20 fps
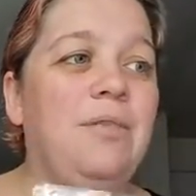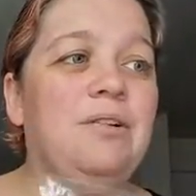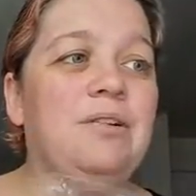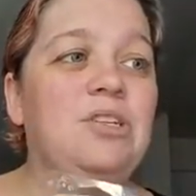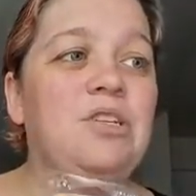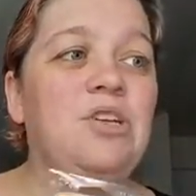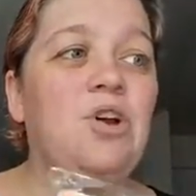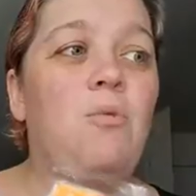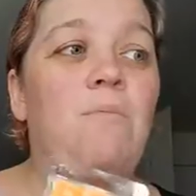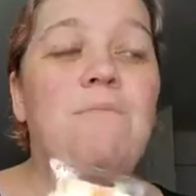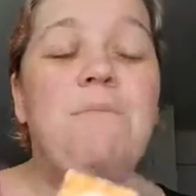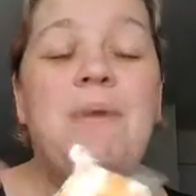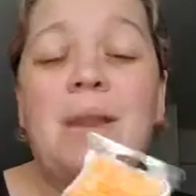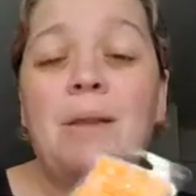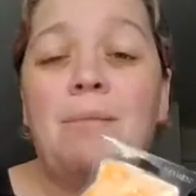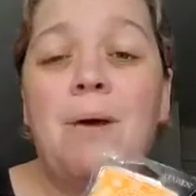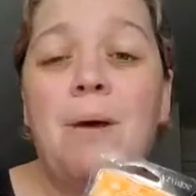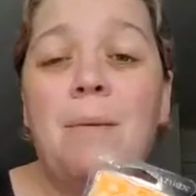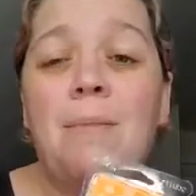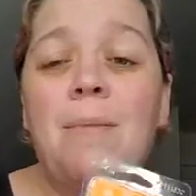There's no
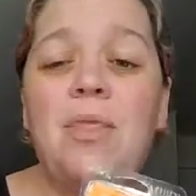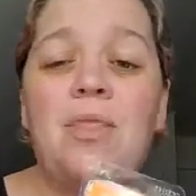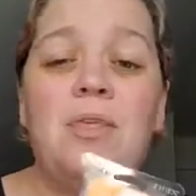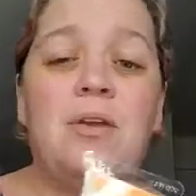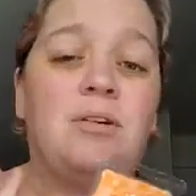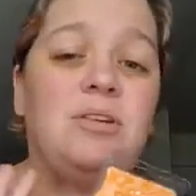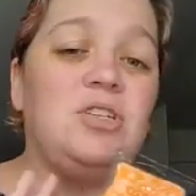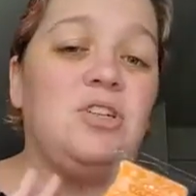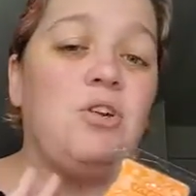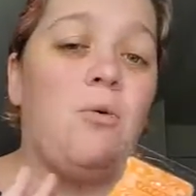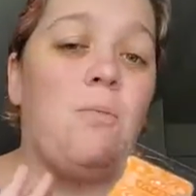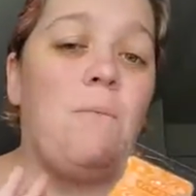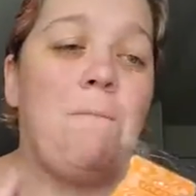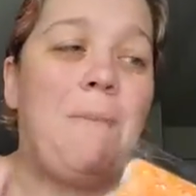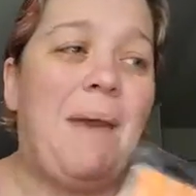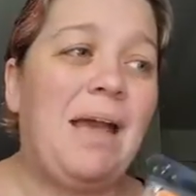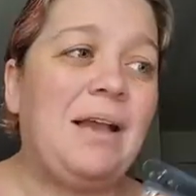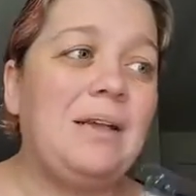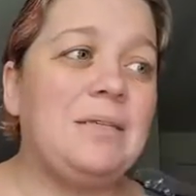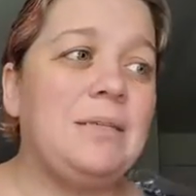minimum, there's no
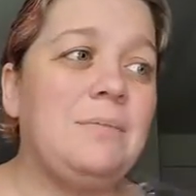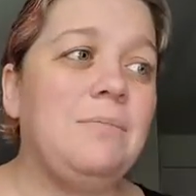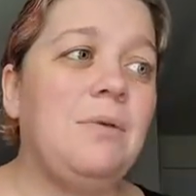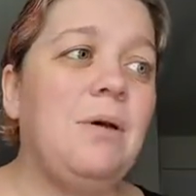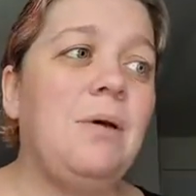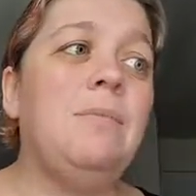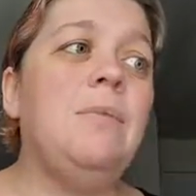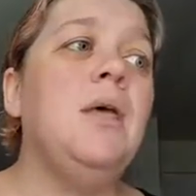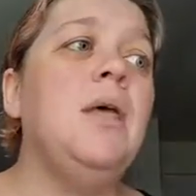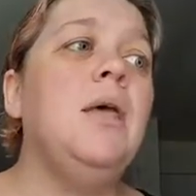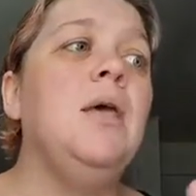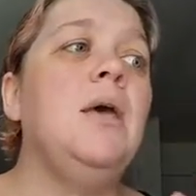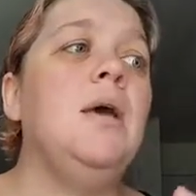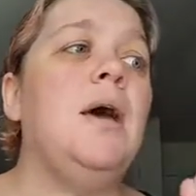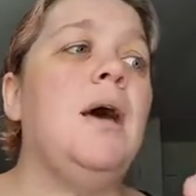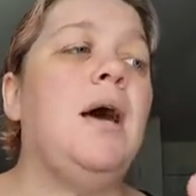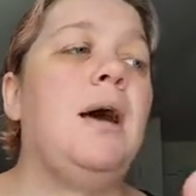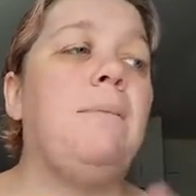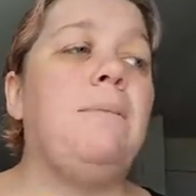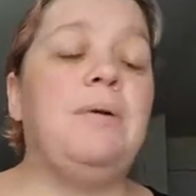maximum
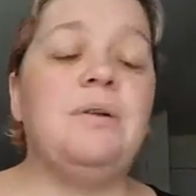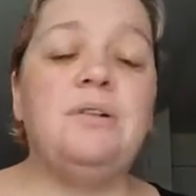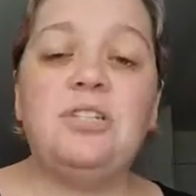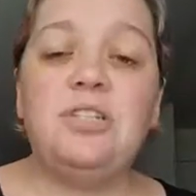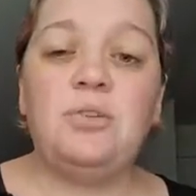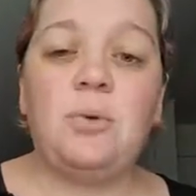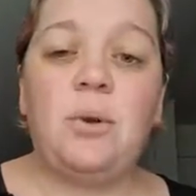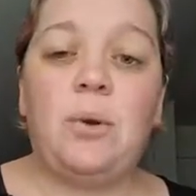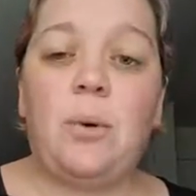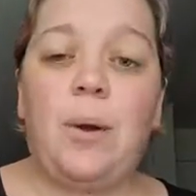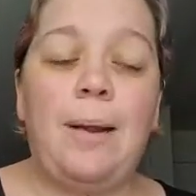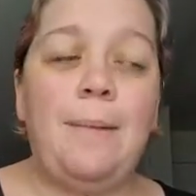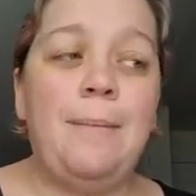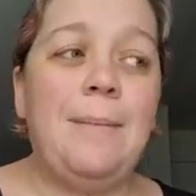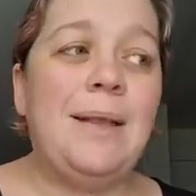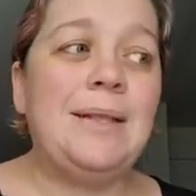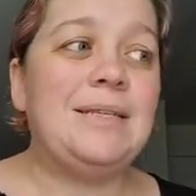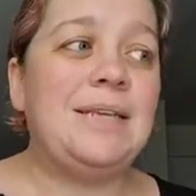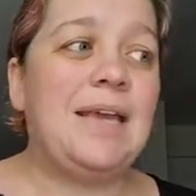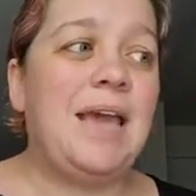purchase
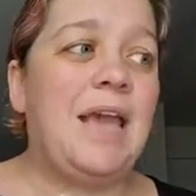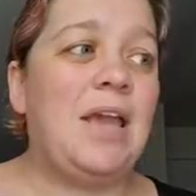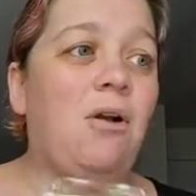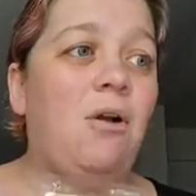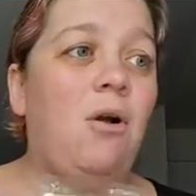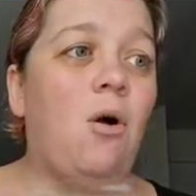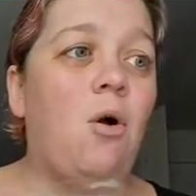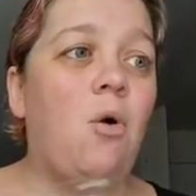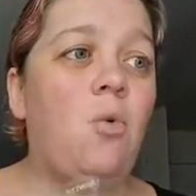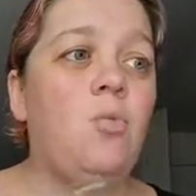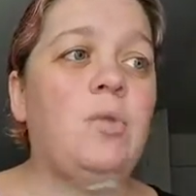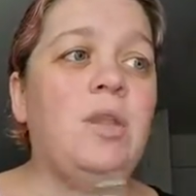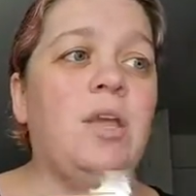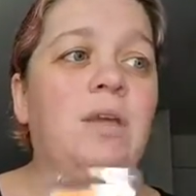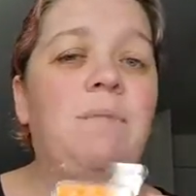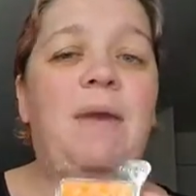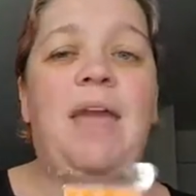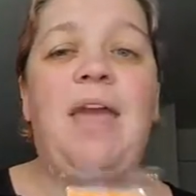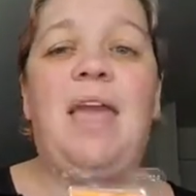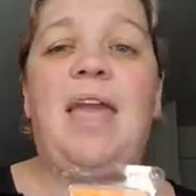requirements, okay? You're
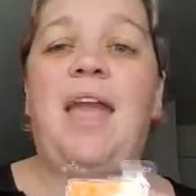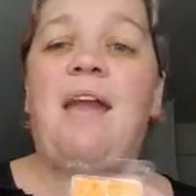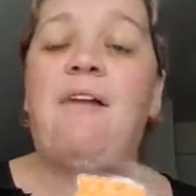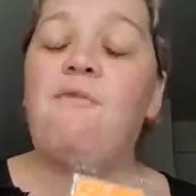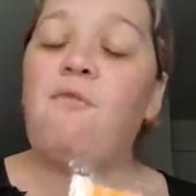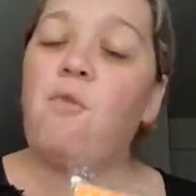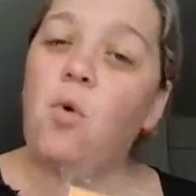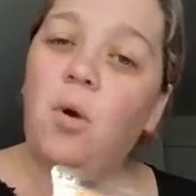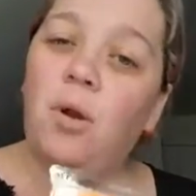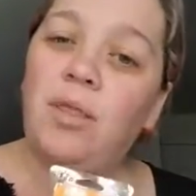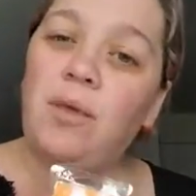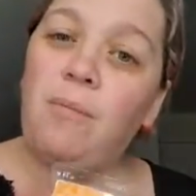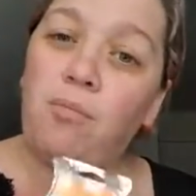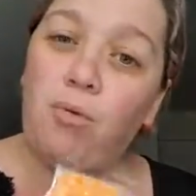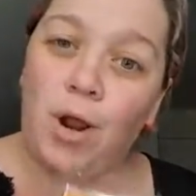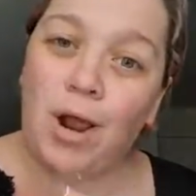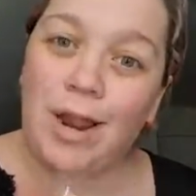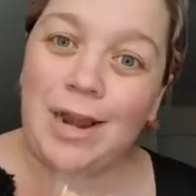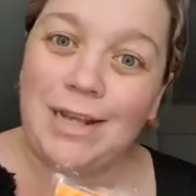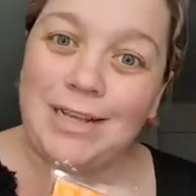only paying for the
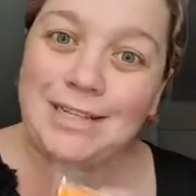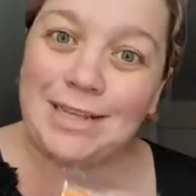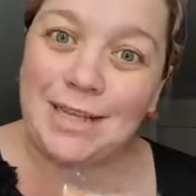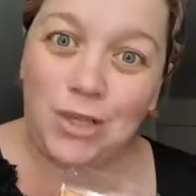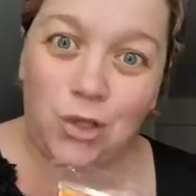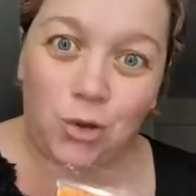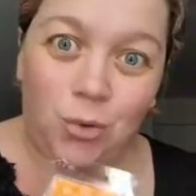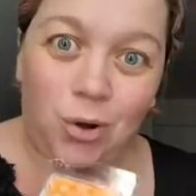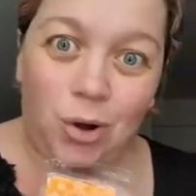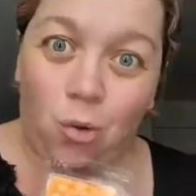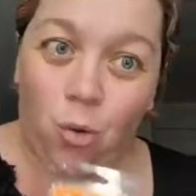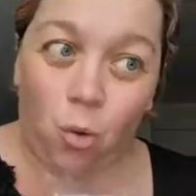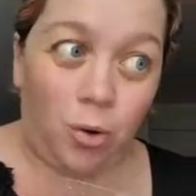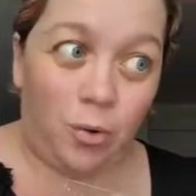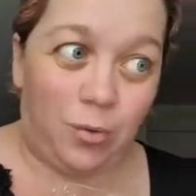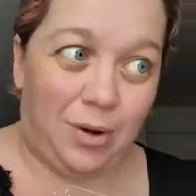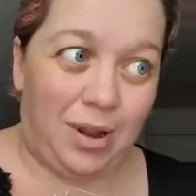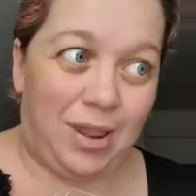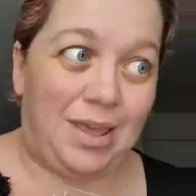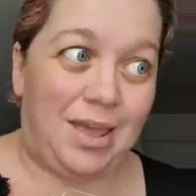products that you are
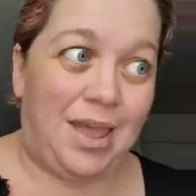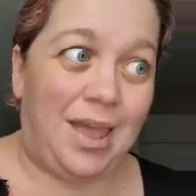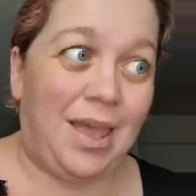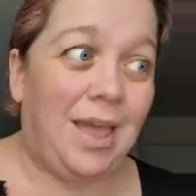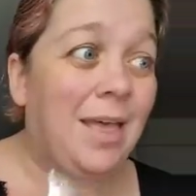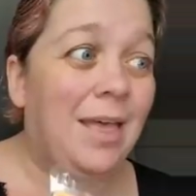ordering, okay?